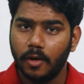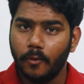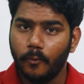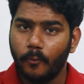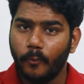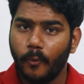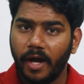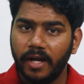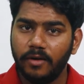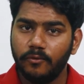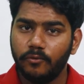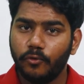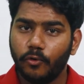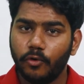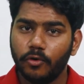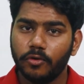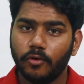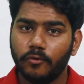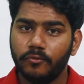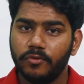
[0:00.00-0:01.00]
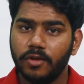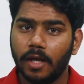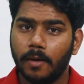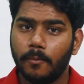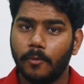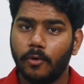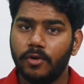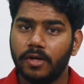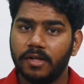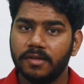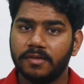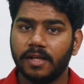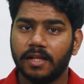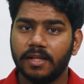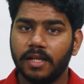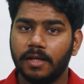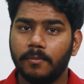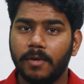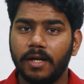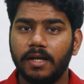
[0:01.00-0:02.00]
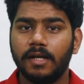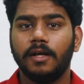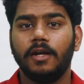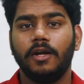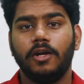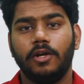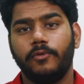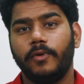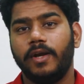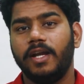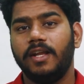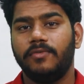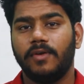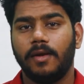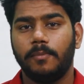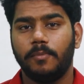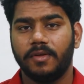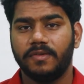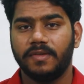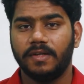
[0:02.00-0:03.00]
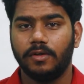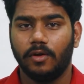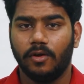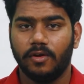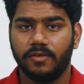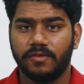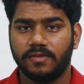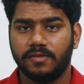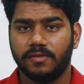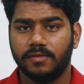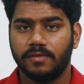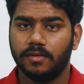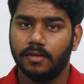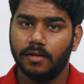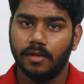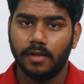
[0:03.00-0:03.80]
1/4 of the amount is nothing but 25% loss.